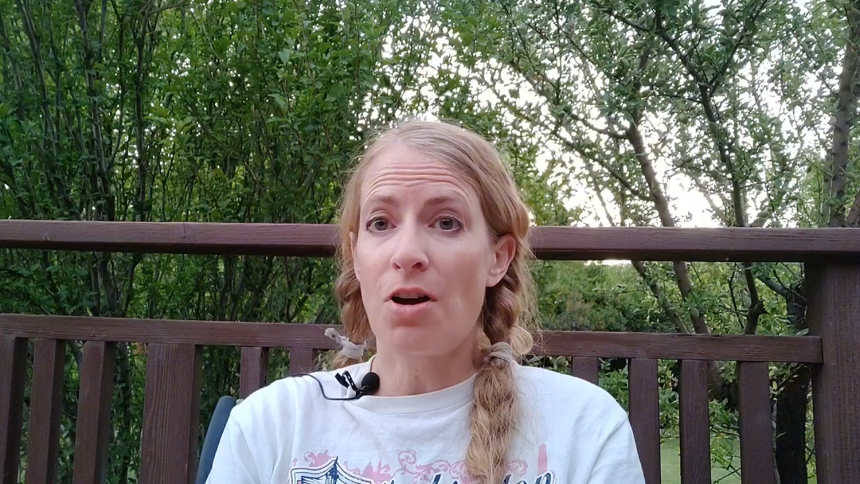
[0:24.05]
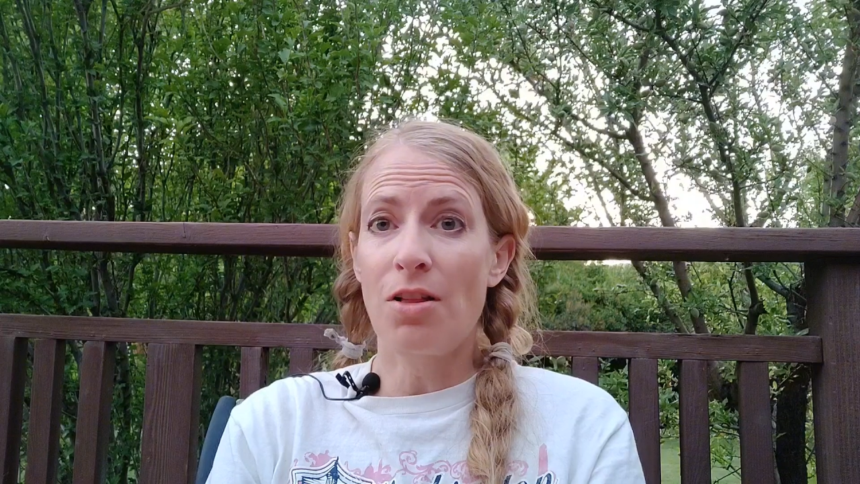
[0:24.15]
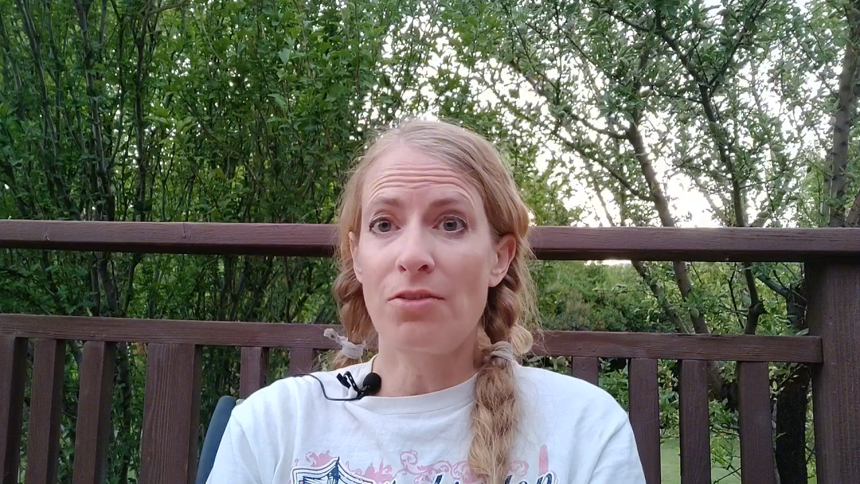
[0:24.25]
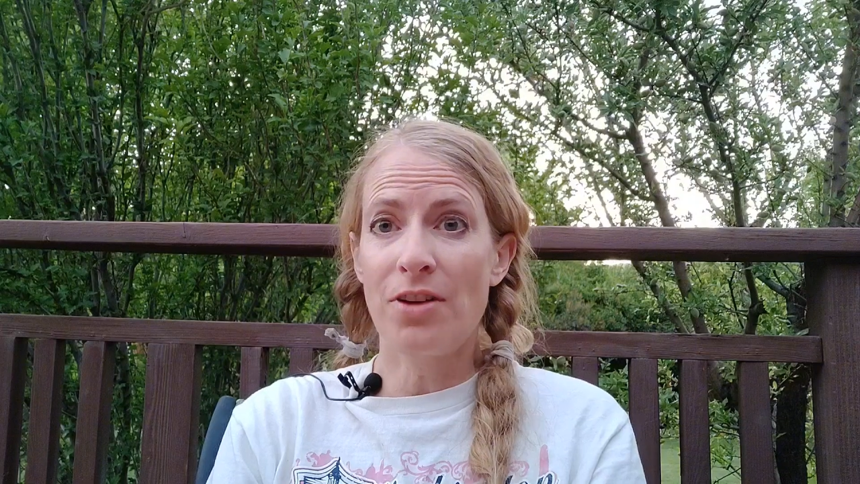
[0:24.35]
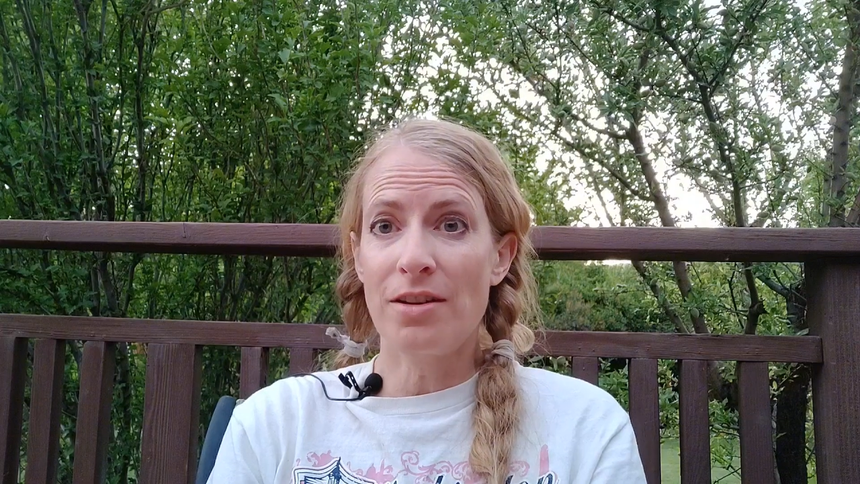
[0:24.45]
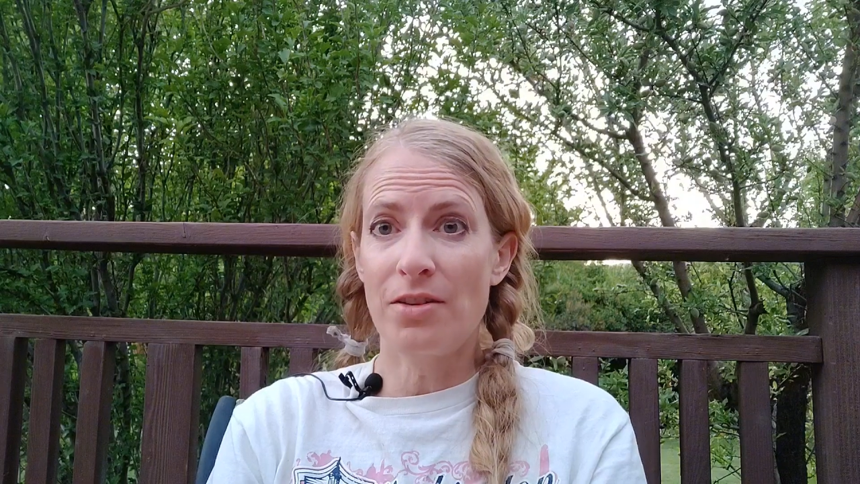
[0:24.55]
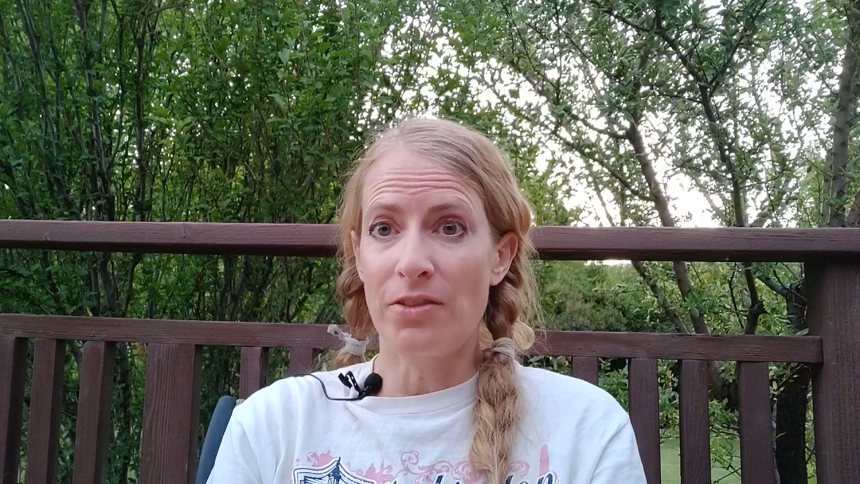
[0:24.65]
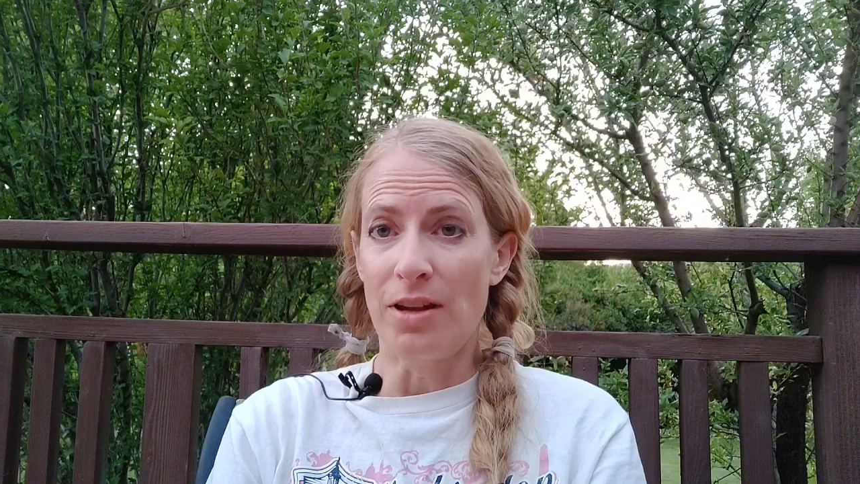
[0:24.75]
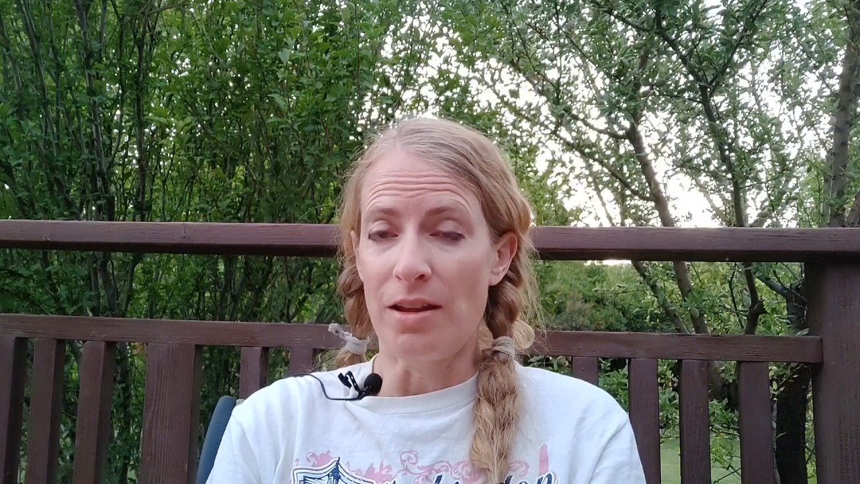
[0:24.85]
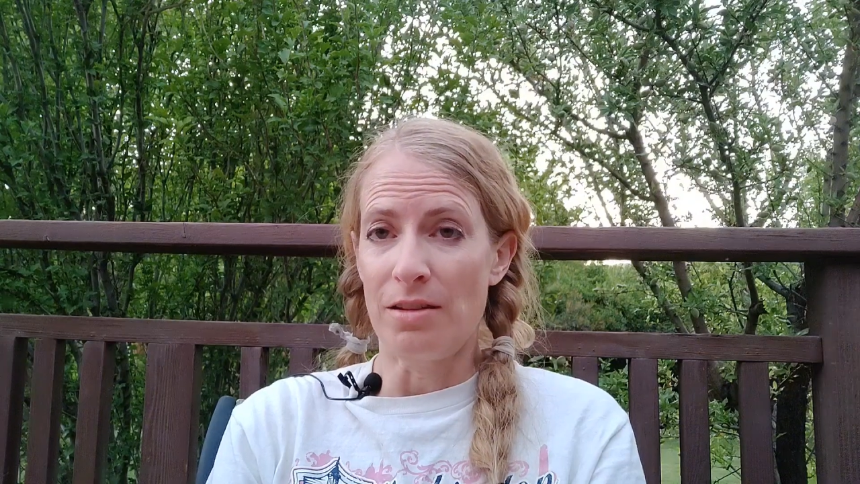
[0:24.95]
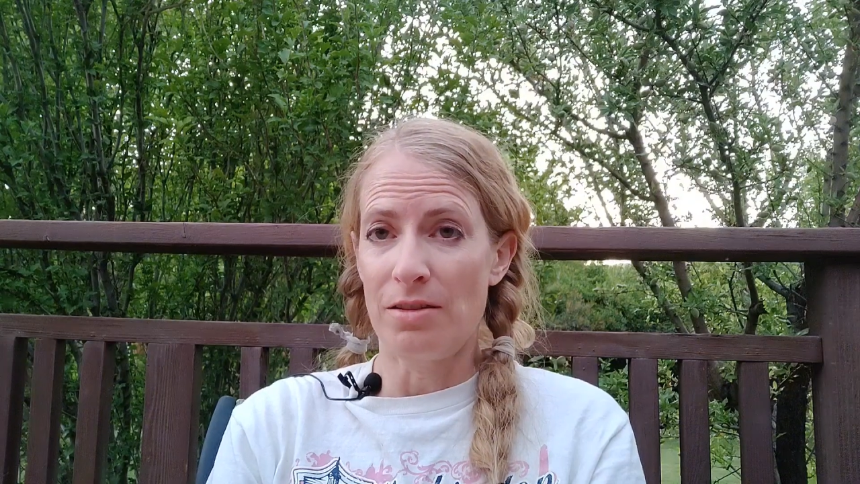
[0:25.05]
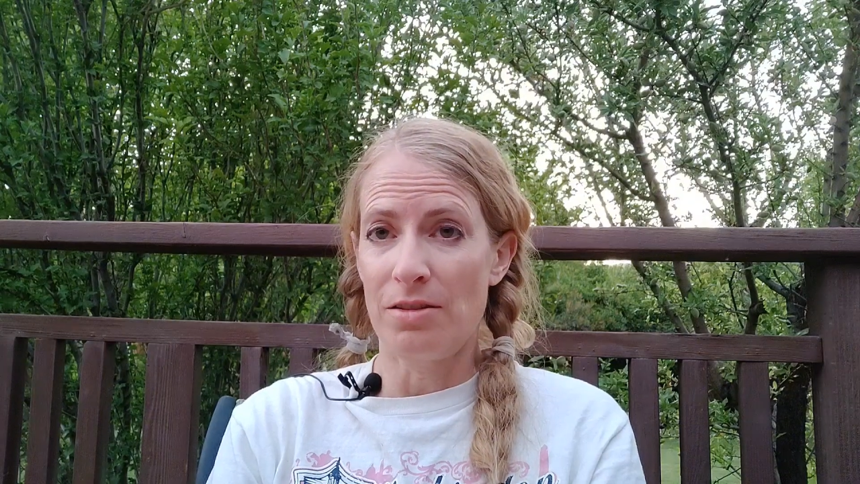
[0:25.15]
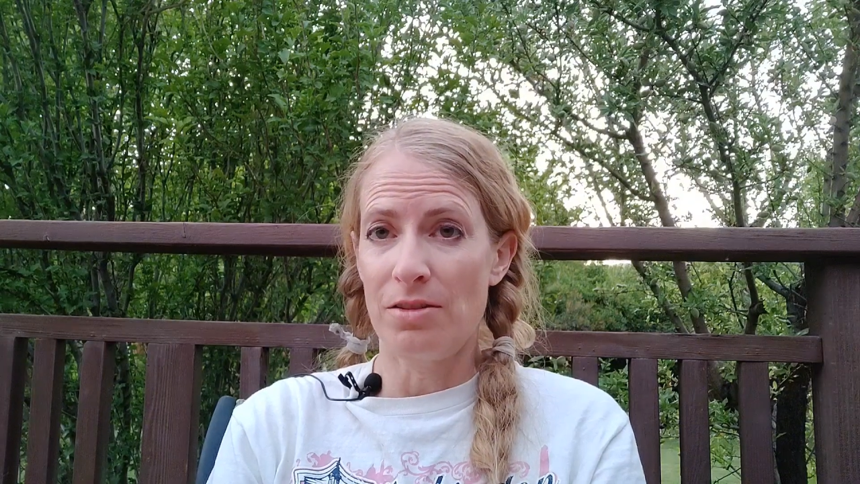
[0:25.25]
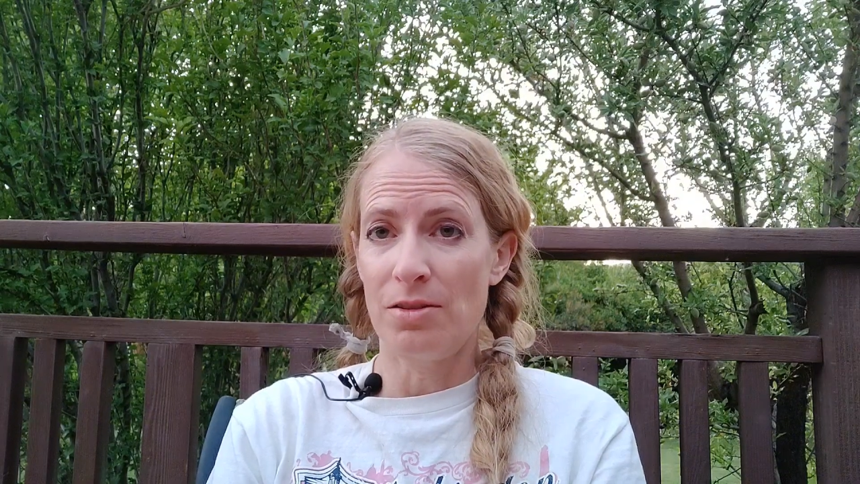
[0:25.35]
call a friend every day.